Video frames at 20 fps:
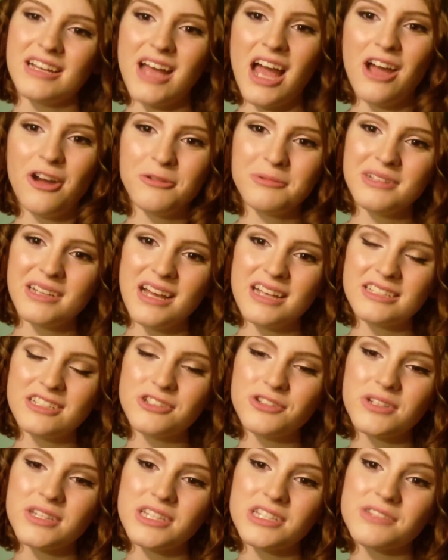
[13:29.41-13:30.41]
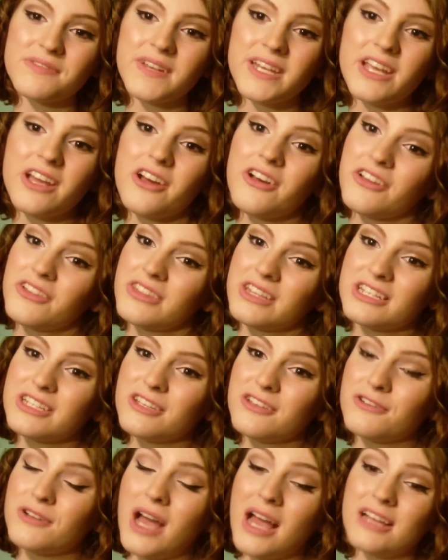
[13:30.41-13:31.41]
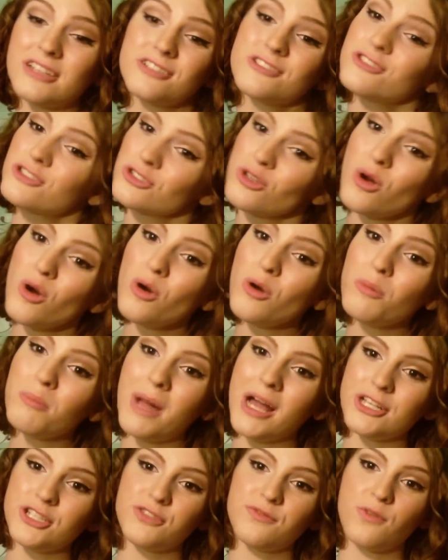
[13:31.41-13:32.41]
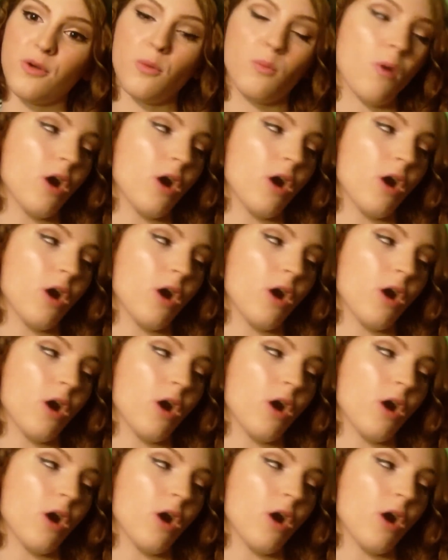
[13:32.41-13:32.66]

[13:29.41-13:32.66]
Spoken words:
I hope you guys enjoyed this video. Thank you guys so much for